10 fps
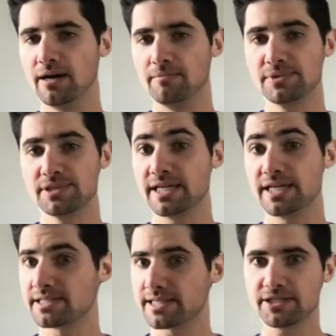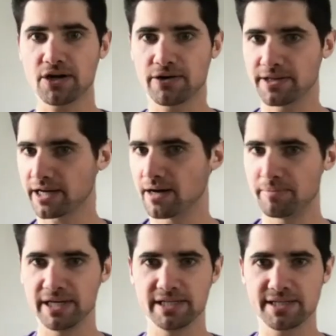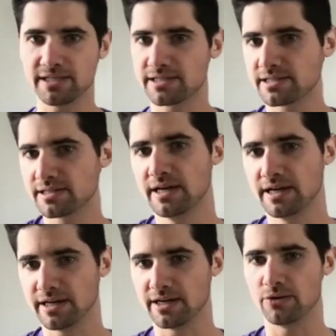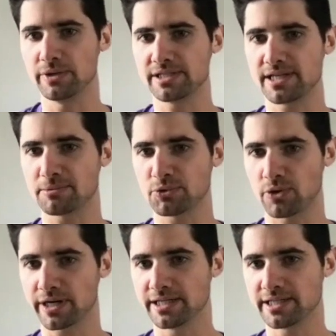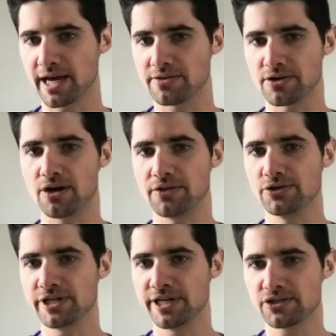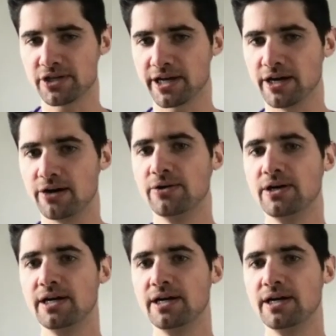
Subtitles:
since they started the company, since we stopped working together all those years ago.